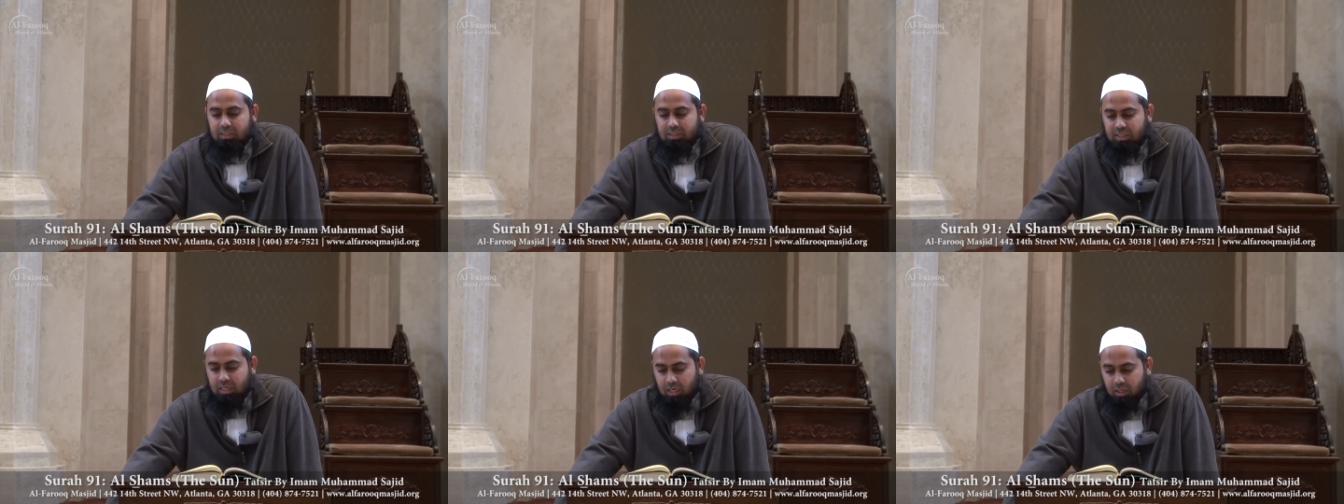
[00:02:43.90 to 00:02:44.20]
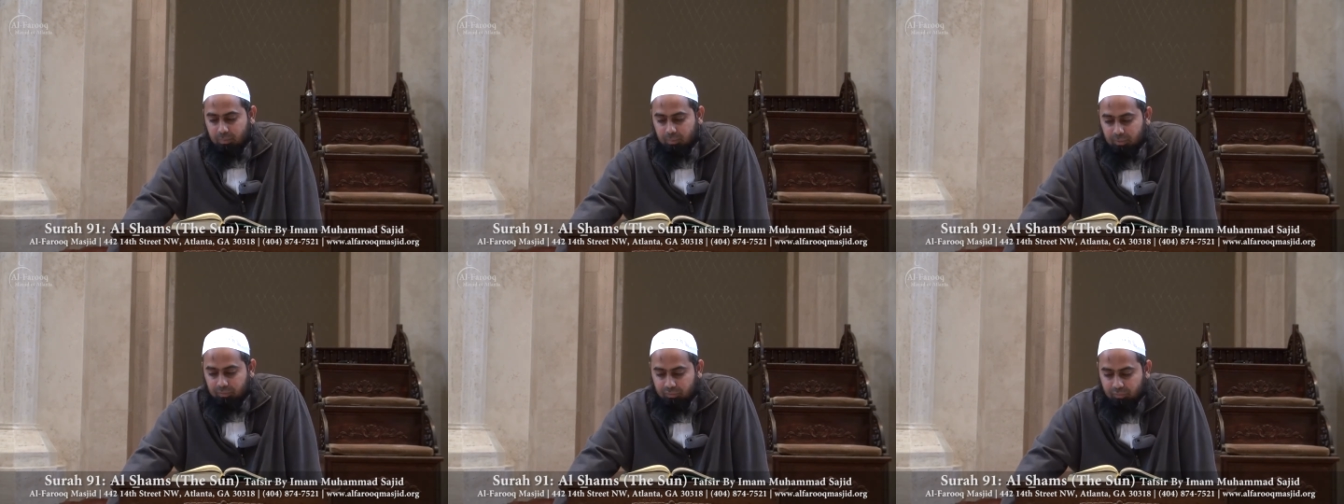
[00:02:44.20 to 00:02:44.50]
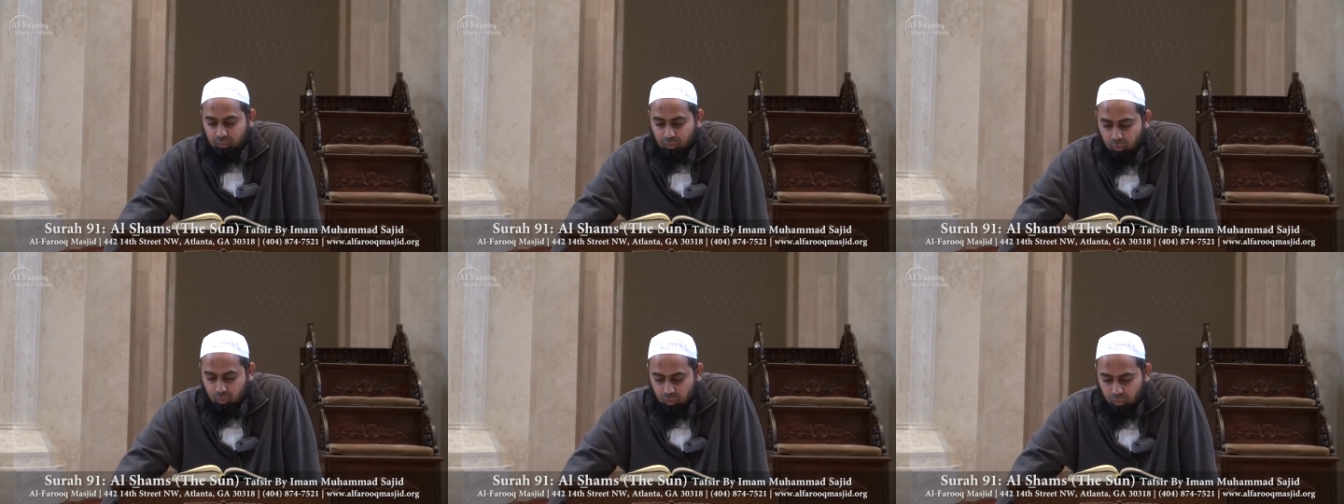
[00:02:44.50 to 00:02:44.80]
sent
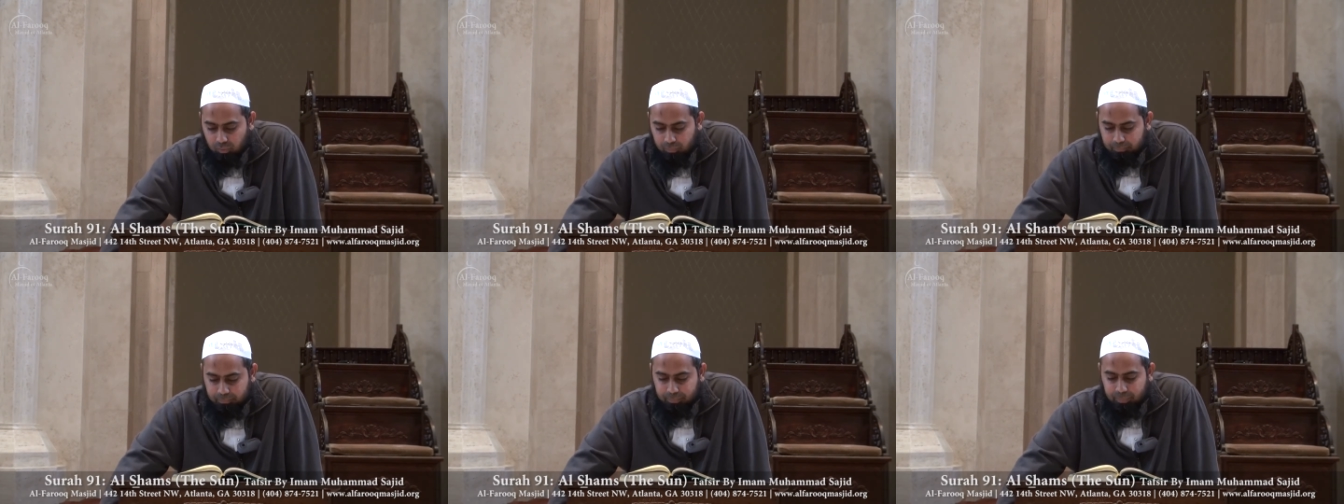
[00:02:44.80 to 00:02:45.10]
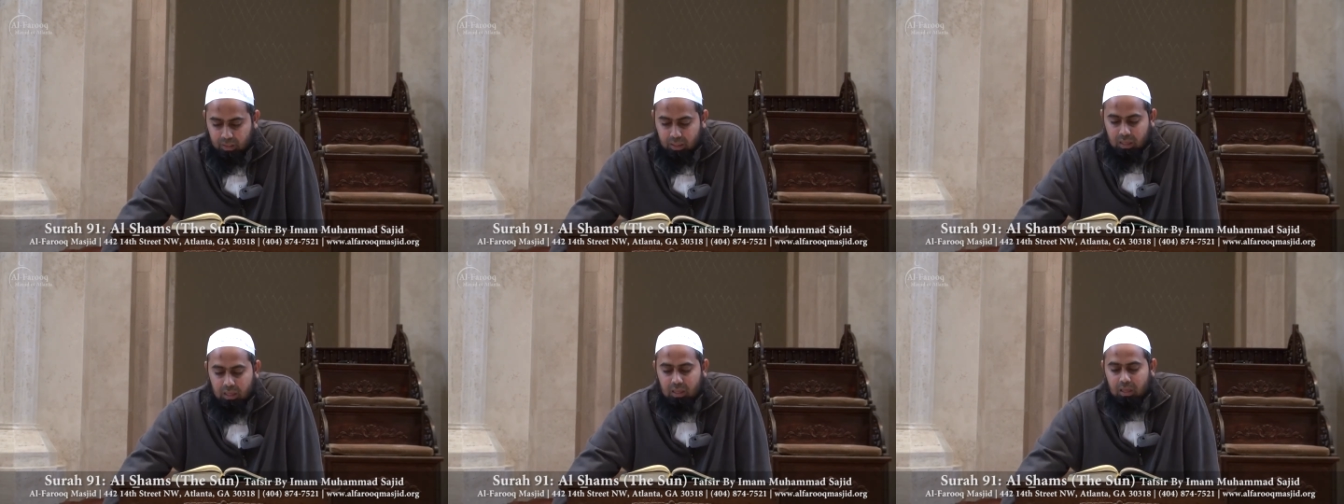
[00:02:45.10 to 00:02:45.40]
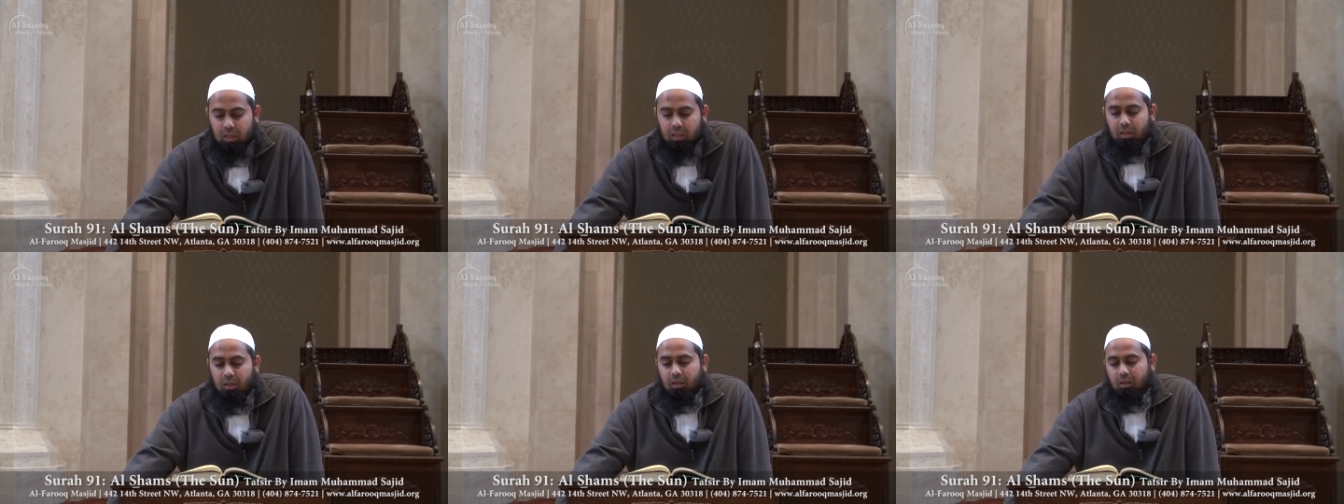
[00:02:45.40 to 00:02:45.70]
before
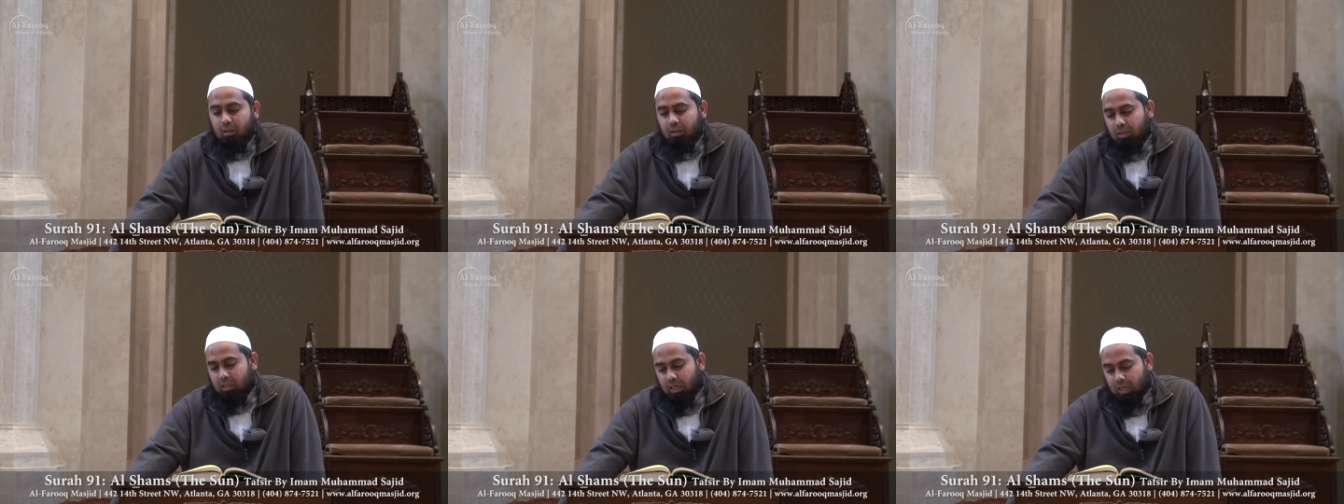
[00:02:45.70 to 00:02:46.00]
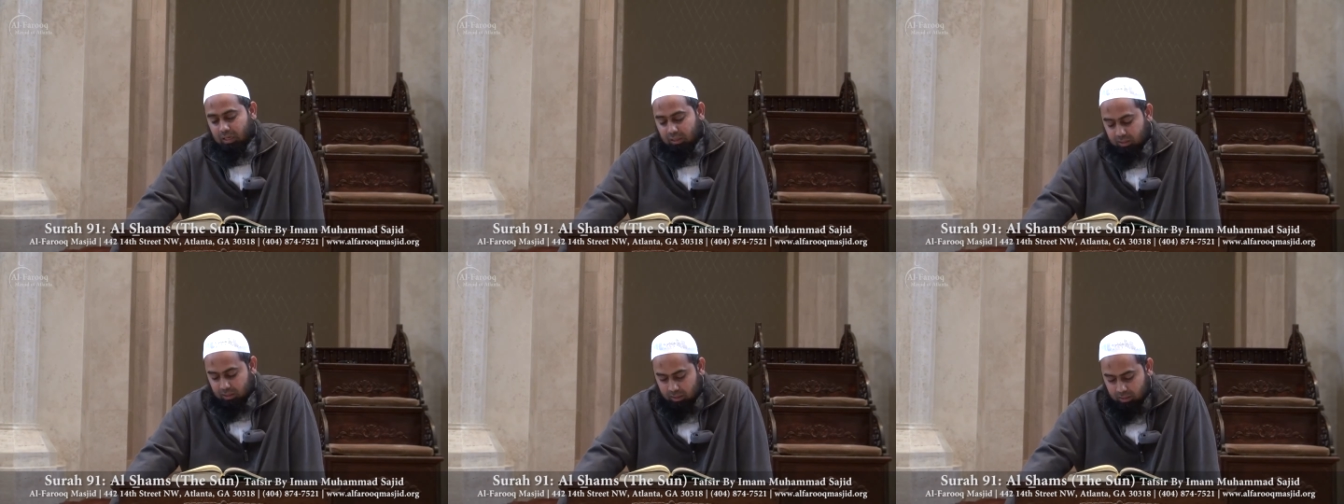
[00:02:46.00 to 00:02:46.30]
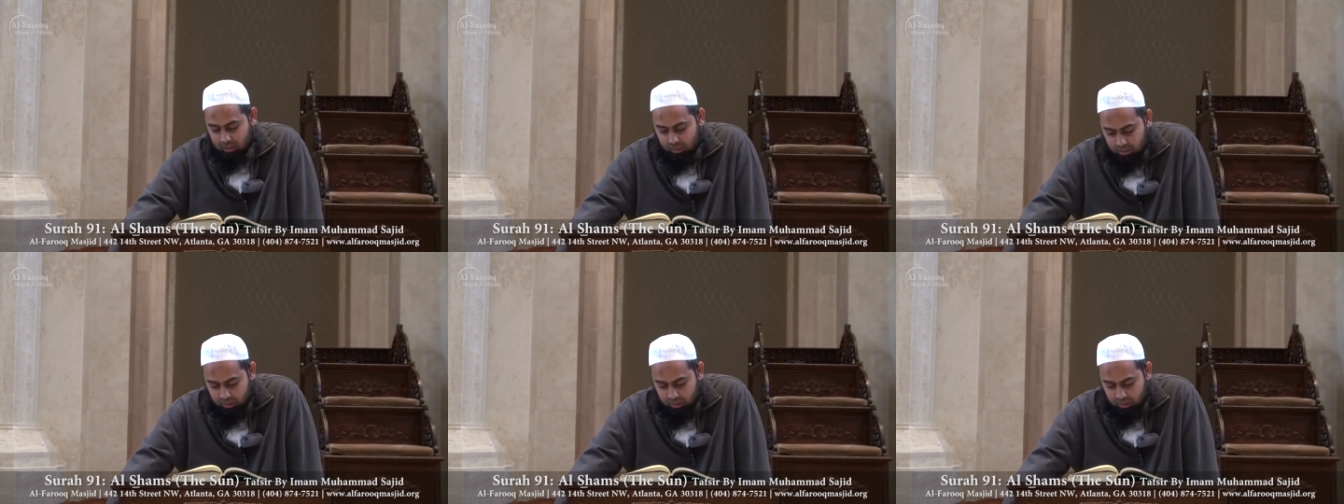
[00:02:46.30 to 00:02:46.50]
and that